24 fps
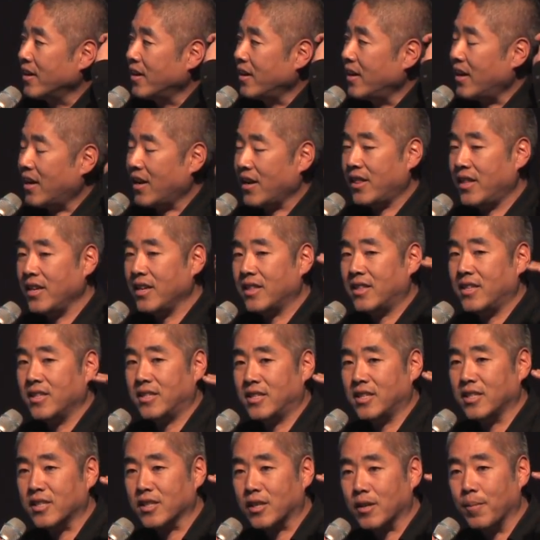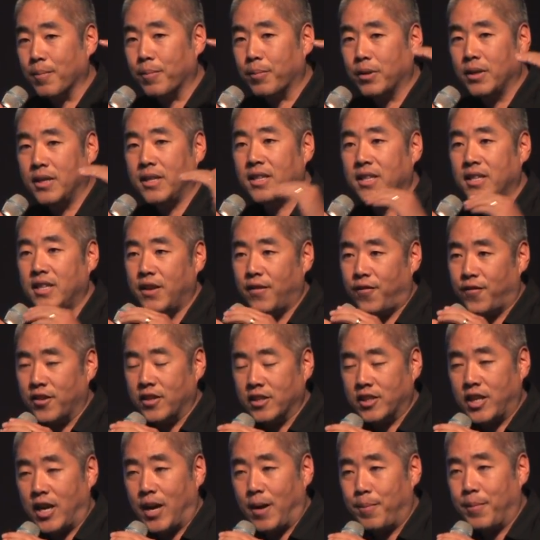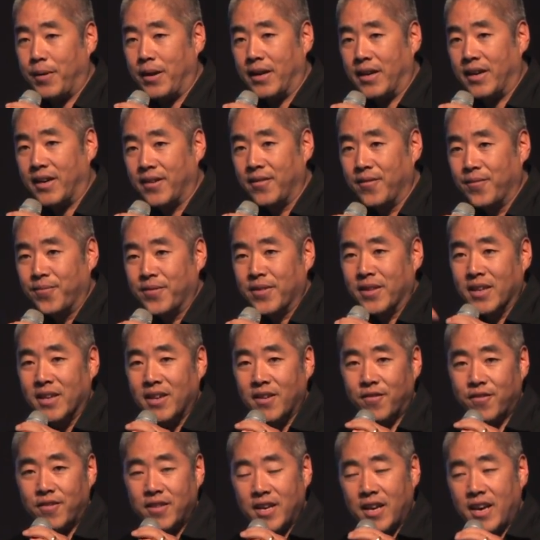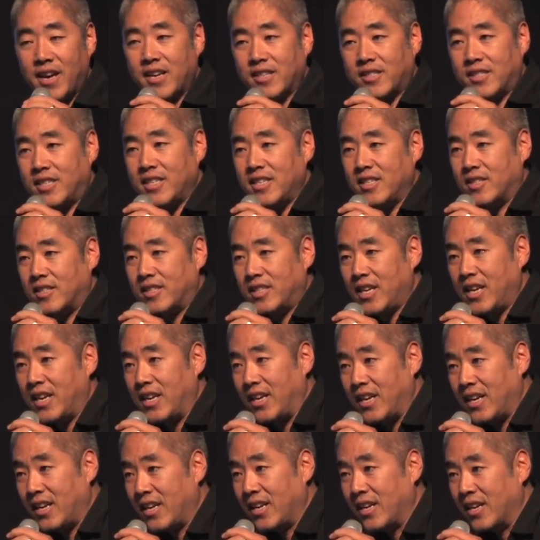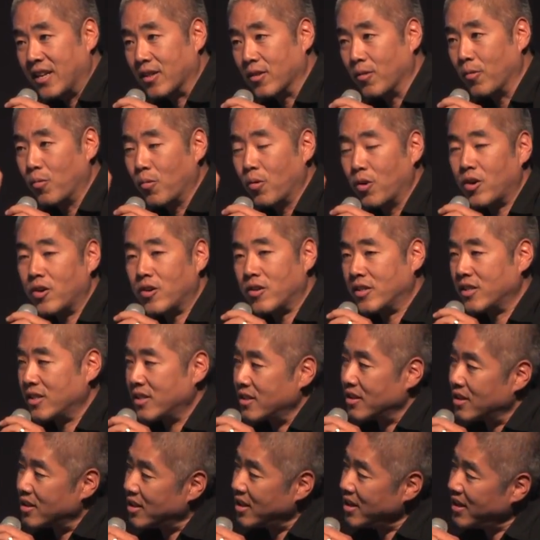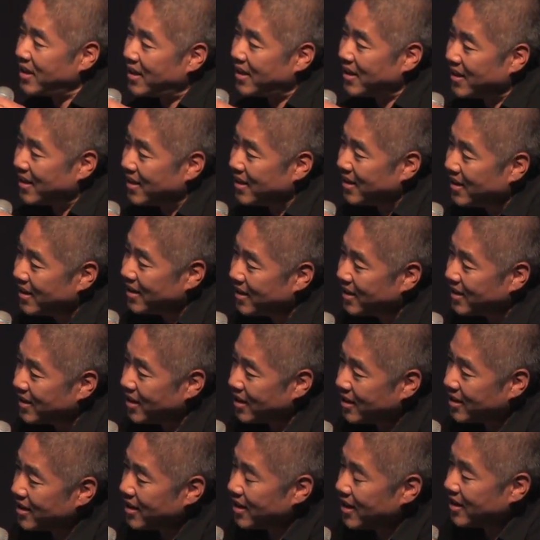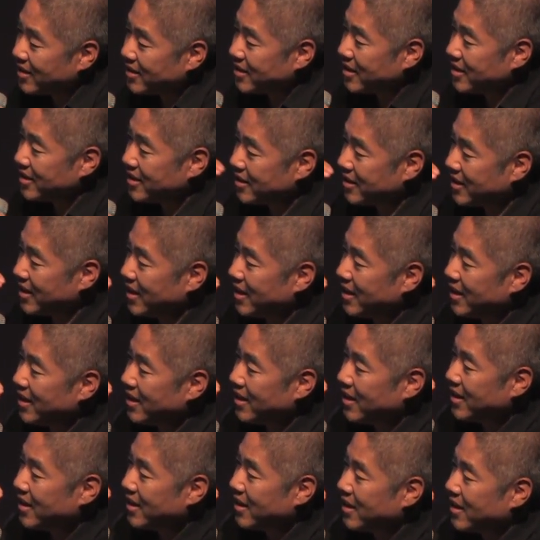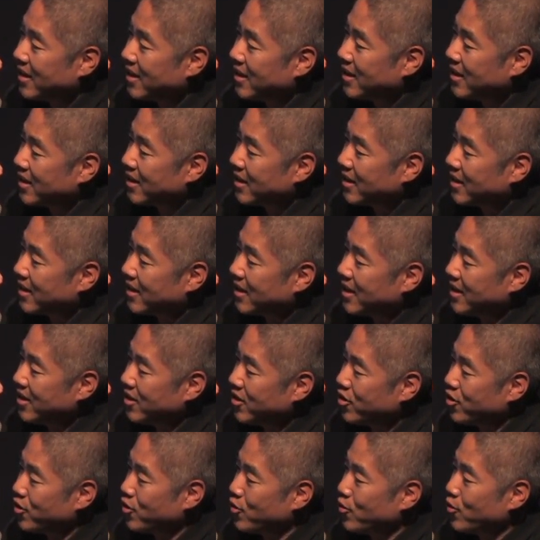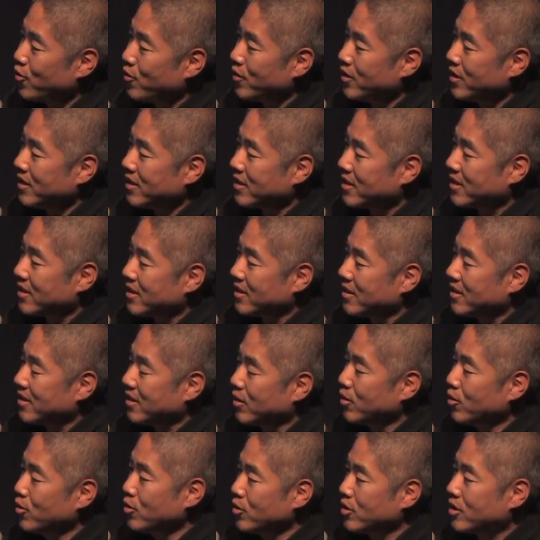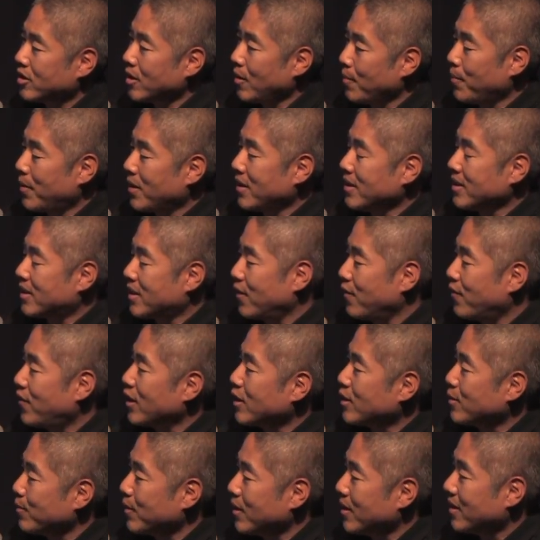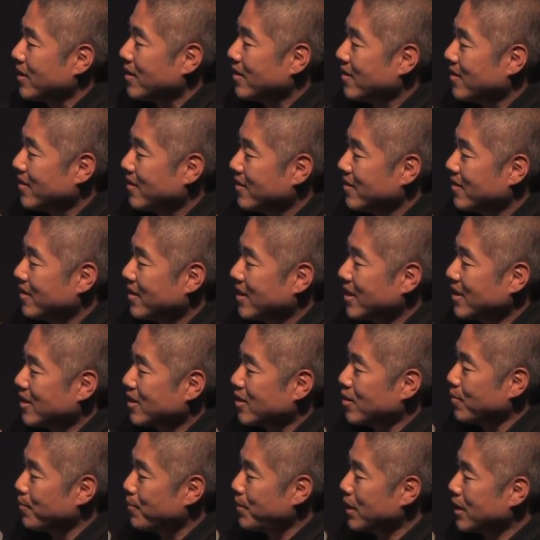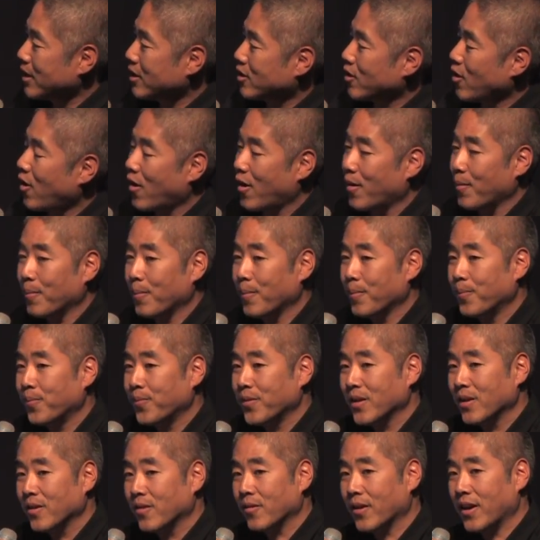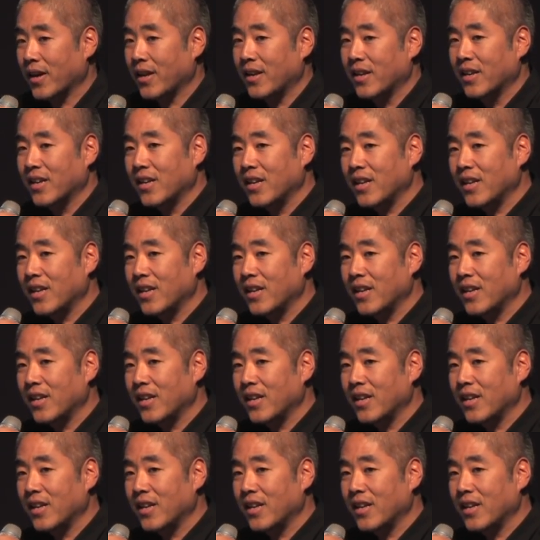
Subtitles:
And I think this is a completely different topic. If the SEC, the worst thing that the SEC can do is lose somebody's investment. That's the biggest harm, right?